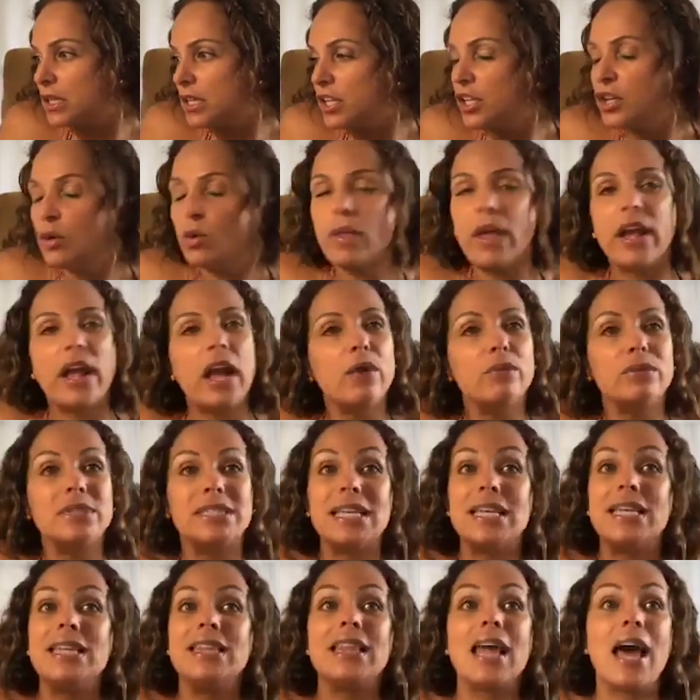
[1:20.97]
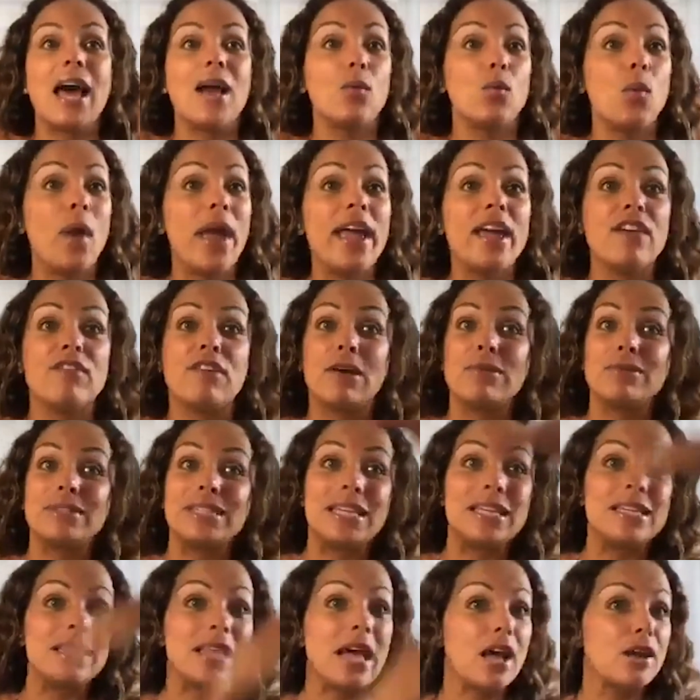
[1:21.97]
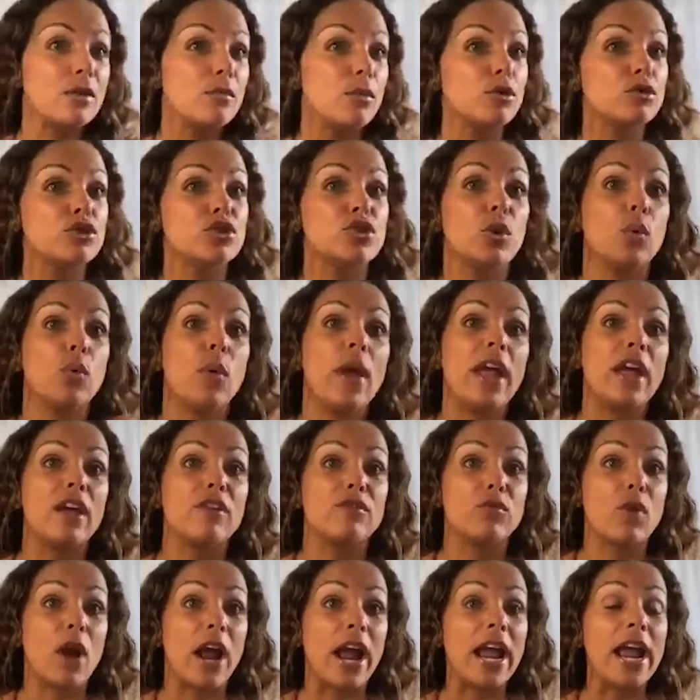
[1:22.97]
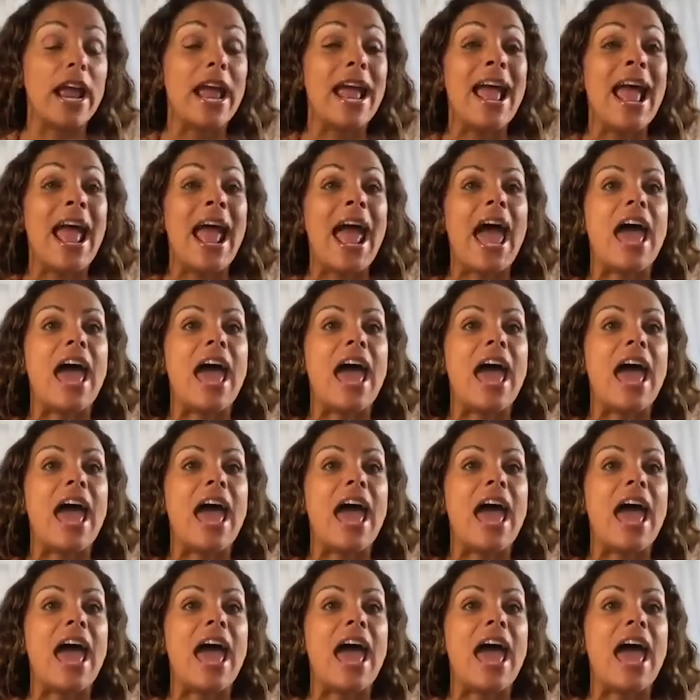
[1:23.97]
you know, like I was in that wave. I was in that emotional wave, right?